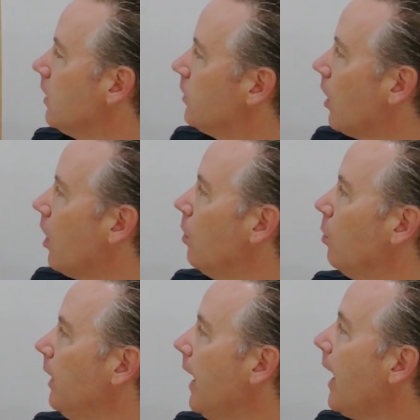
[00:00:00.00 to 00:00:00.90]

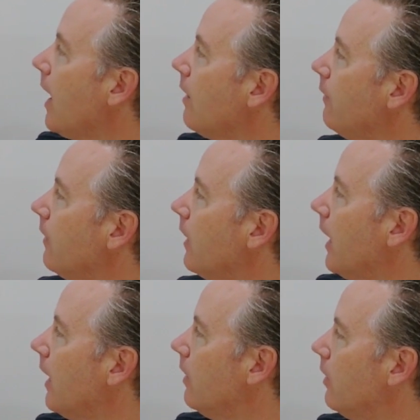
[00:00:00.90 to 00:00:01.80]
So we have
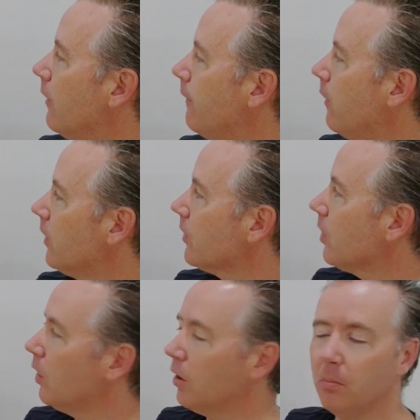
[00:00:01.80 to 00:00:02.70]
the first
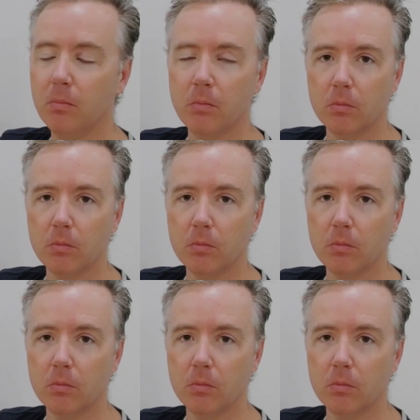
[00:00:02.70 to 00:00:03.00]
column